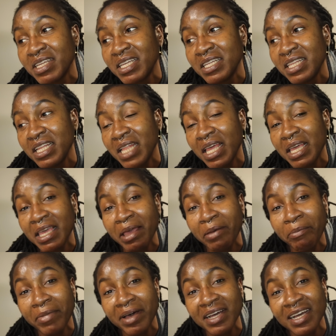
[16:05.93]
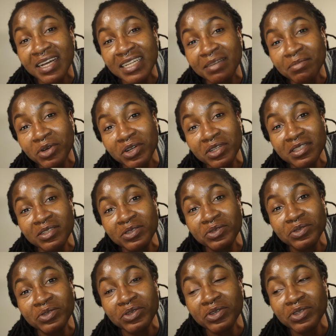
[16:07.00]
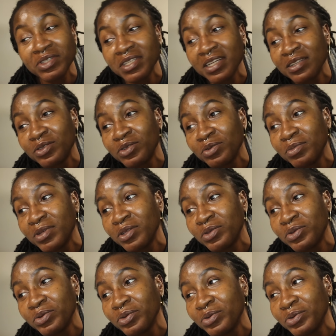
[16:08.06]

I came back and I'm cutting onions and tomato.